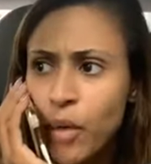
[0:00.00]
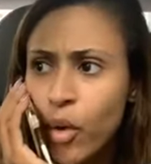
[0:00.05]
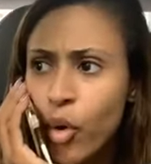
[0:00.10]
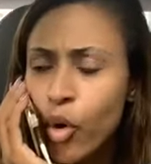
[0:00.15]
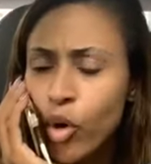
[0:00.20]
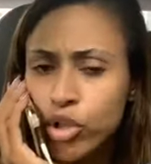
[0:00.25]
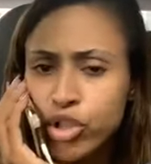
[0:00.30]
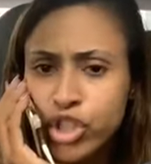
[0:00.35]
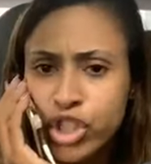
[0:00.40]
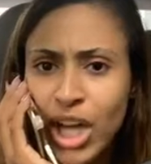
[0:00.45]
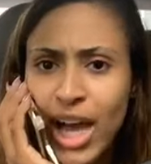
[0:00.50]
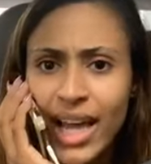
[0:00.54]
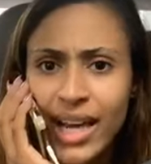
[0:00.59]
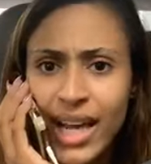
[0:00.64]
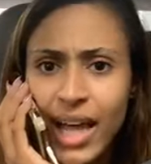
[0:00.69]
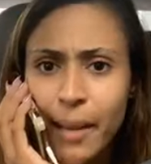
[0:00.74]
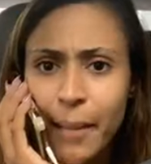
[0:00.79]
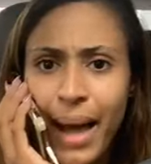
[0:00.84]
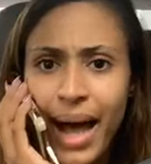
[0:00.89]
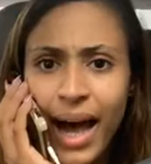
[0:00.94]

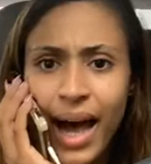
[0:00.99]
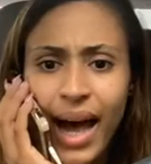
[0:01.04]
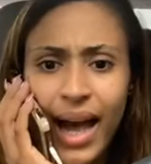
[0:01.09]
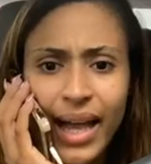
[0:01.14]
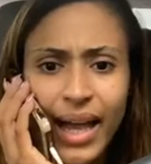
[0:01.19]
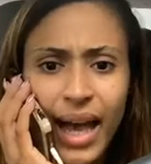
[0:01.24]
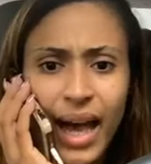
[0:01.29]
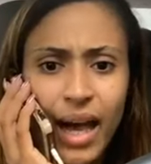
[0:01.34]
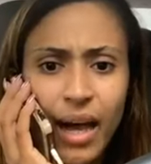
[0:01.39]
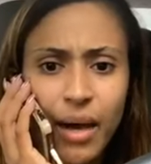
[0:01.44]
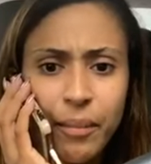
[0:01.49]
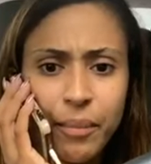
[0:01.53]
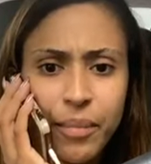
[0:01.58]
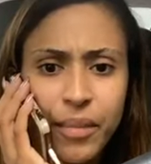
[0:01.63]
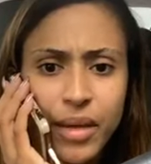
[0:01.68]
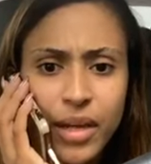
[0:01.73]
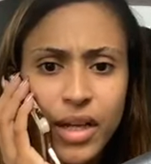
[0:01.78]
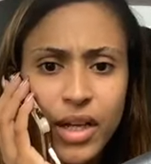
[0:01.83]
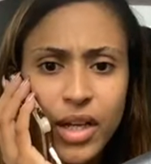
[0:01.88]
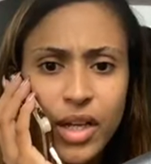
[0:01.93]
Hoshana Mahaya,
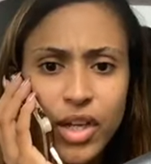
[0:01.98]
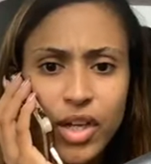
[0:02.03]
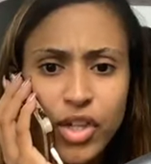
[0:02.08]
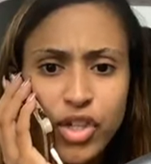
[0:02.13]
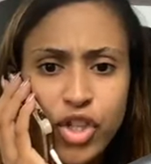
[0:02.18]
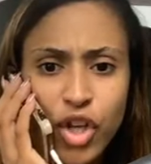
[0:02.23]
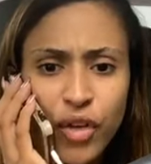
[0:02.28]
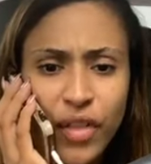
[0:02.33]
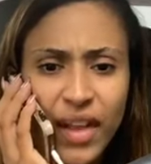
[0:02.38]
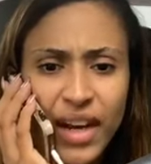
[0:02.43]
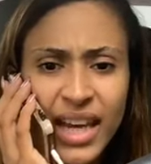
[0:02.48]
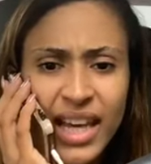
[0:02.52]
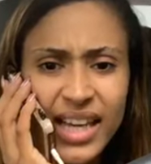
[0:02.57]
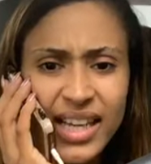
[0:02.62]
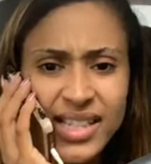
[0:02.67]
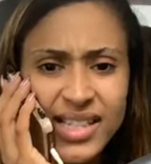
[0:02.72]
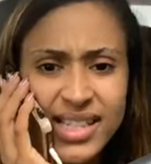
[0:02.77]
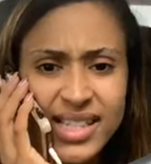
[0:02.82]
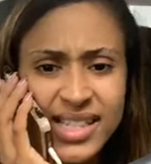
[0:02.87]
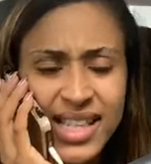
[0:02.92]
so that he
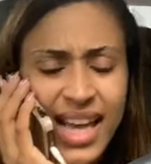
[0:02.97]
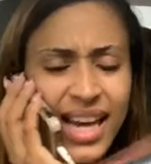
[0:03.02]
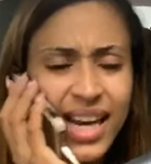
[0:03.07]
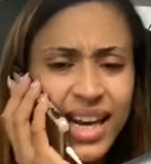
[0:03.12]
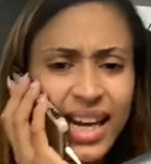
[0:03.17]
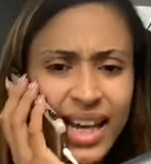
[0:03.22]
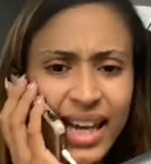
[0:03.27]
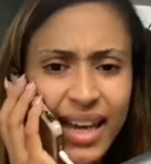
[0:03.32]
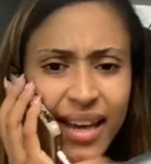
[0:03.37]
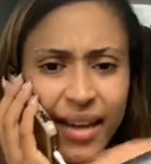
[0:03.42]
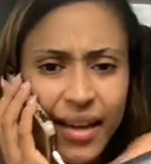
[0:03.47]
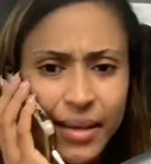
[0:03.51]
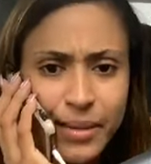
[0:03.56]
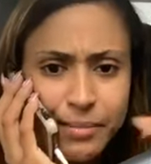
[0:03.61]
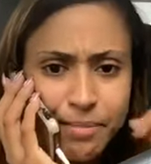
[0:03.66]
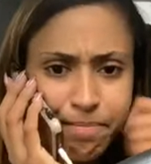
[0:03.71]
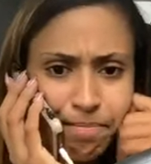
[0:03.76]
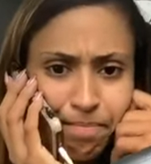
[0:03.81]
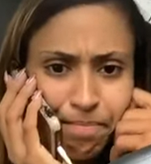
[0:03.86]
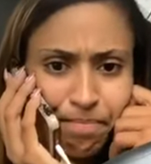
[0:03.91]
can set it
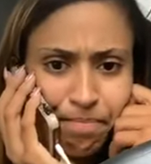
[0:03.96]
again.